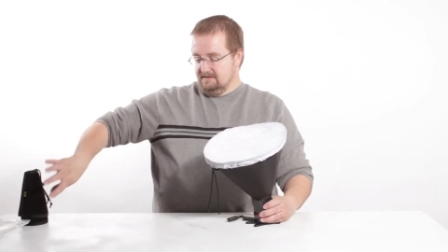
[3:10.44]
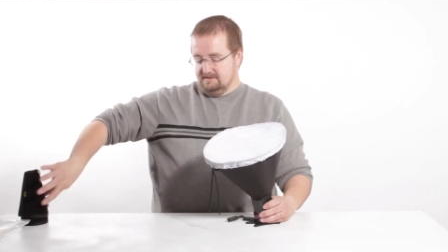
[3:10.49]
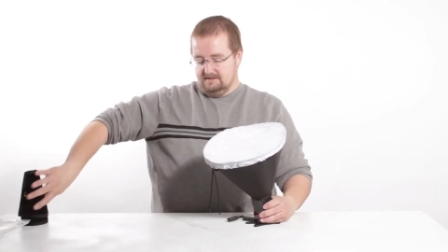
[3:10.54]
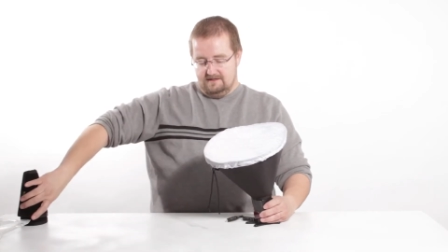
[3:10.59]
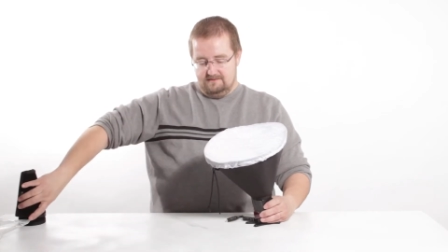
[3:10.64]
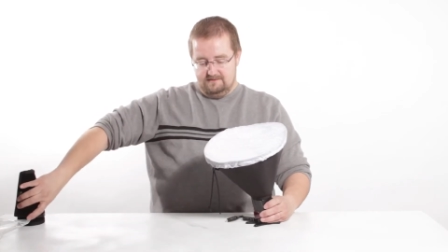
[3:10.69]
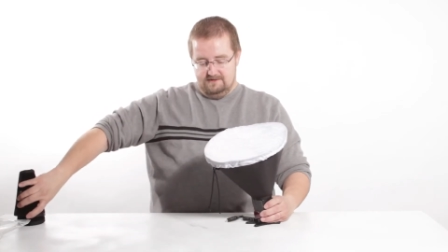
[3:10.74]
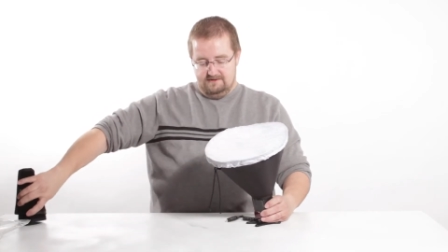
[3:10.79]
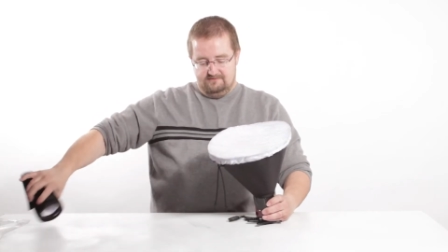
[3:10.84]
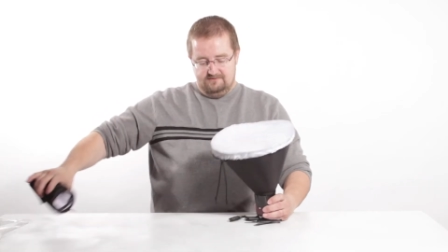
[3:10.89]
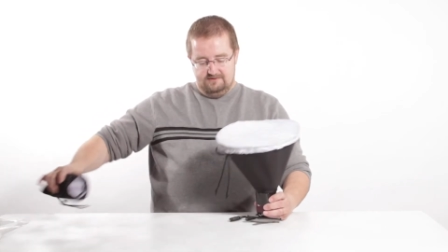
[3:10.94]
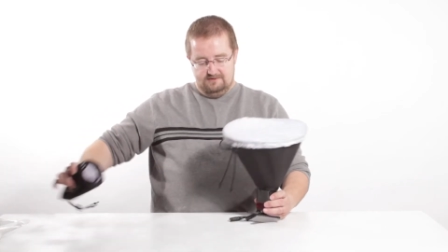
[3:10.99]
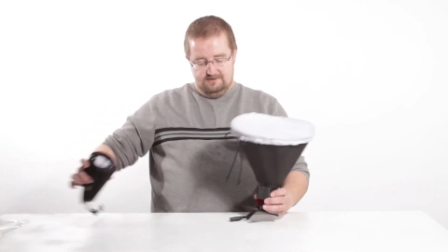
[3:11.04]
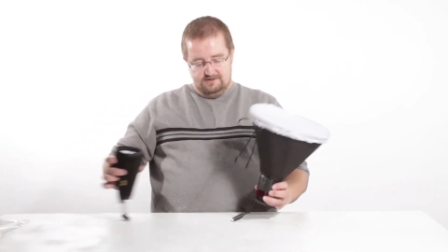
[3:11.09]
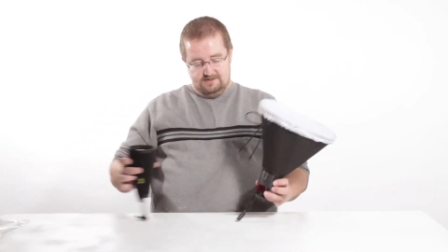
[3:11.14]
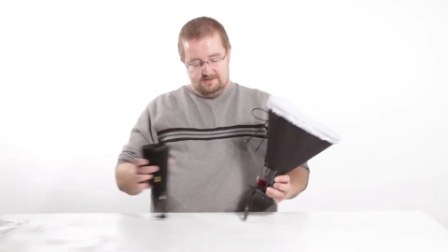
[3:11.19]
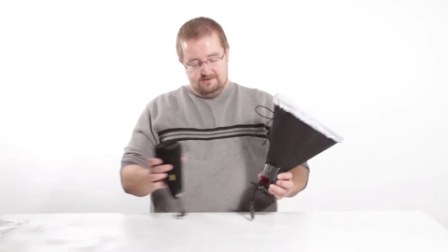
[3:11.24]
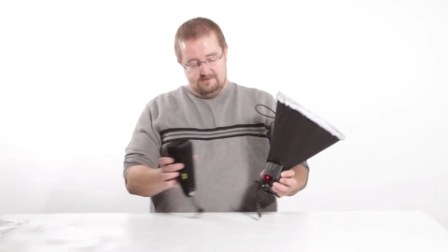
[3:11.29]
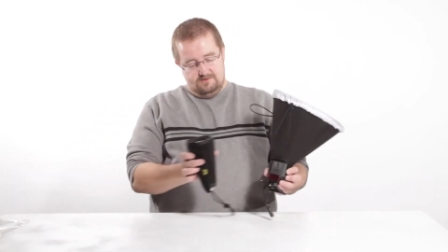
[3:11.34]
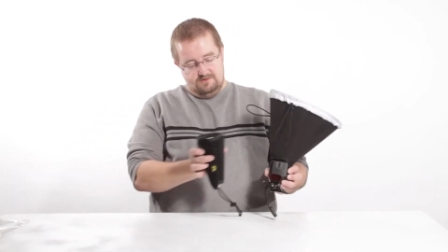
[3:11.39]
I mean, if you
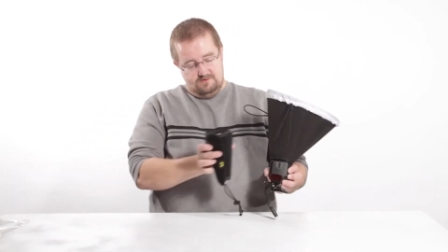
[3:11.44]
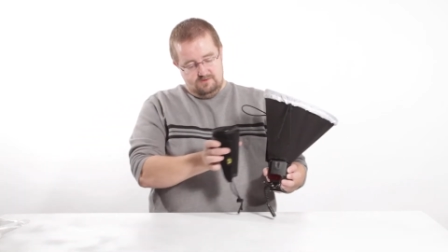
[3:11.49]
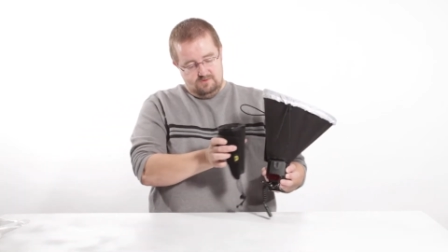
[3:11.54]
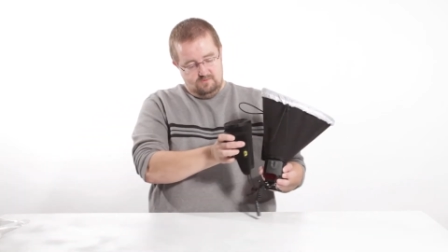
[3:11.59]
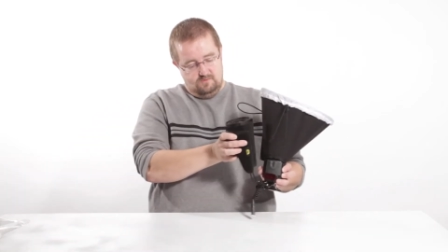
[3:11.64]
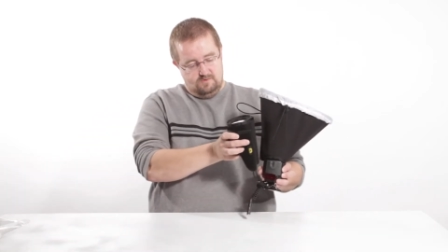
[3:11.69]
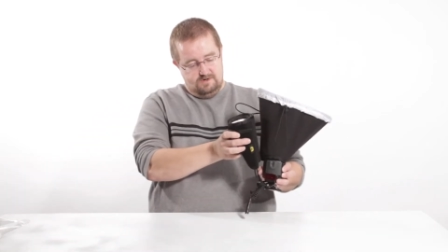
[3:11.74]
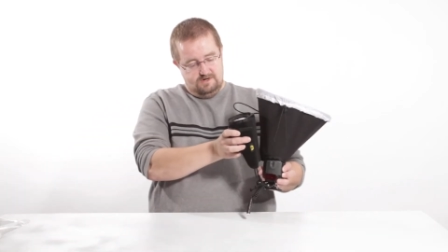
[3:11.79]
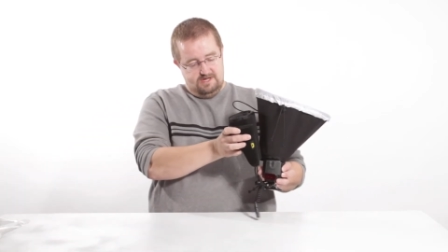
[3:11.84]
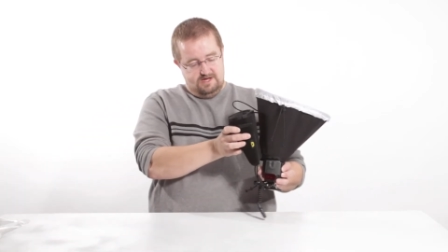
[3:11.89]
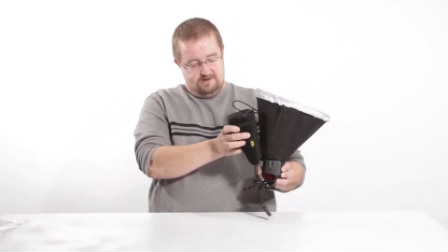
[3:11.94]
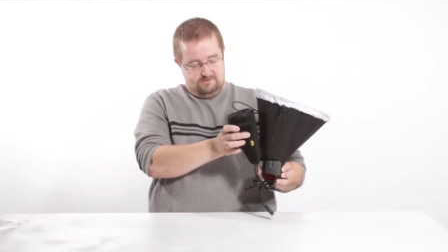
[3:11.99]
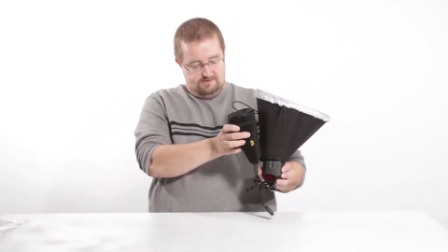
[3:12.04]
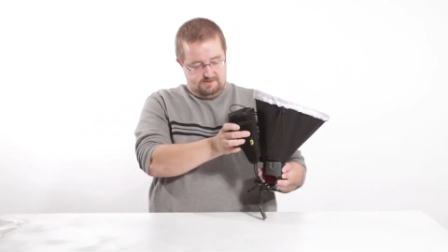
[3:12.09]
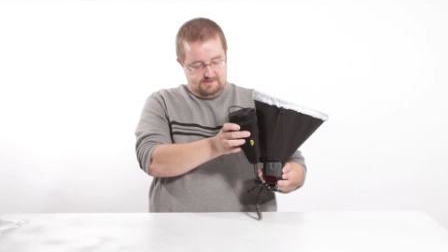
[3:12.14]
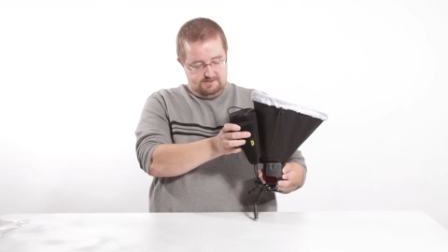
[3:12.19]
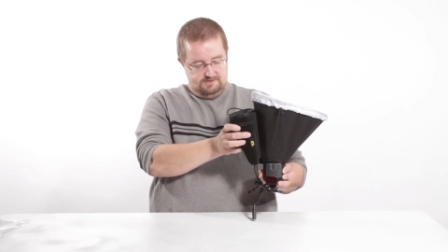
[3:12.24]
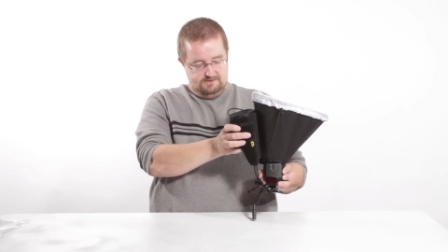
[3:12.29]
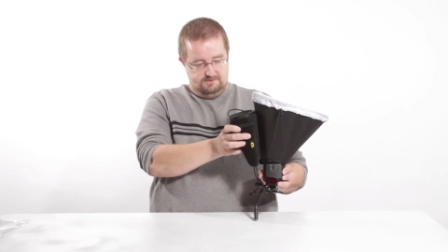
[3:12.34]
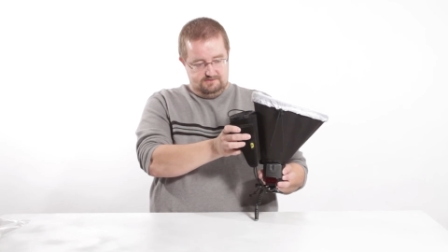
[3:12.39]
look at where that one
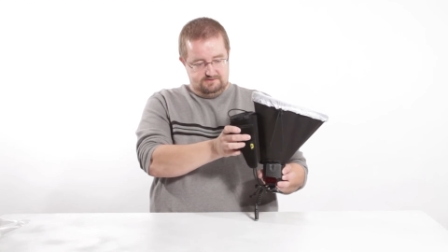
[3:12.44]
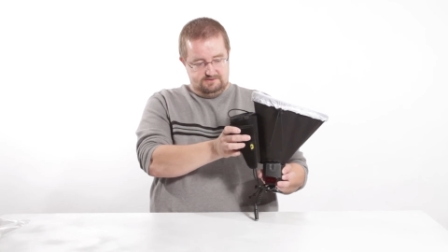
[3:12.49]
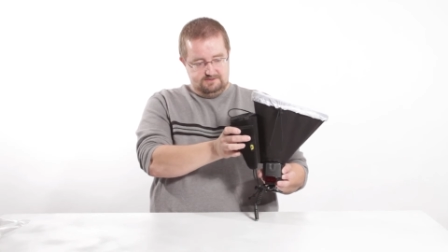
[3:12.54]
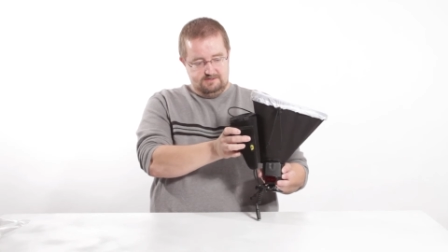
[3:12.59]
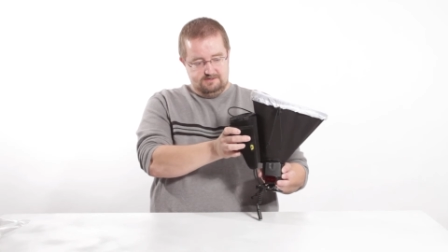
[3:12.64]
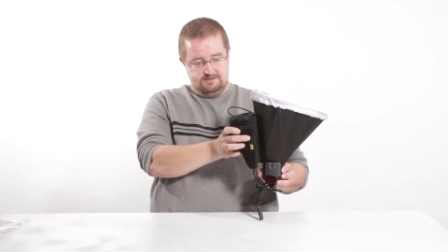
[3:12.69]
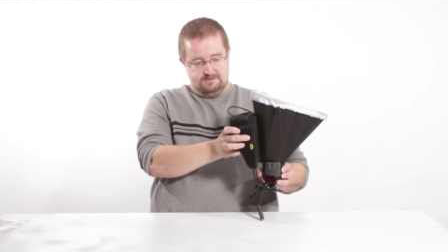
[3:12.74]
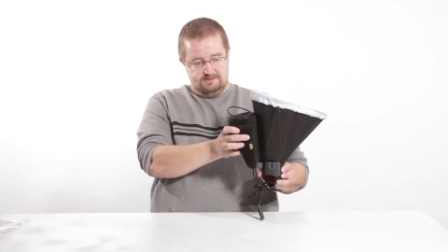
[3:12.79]
goes,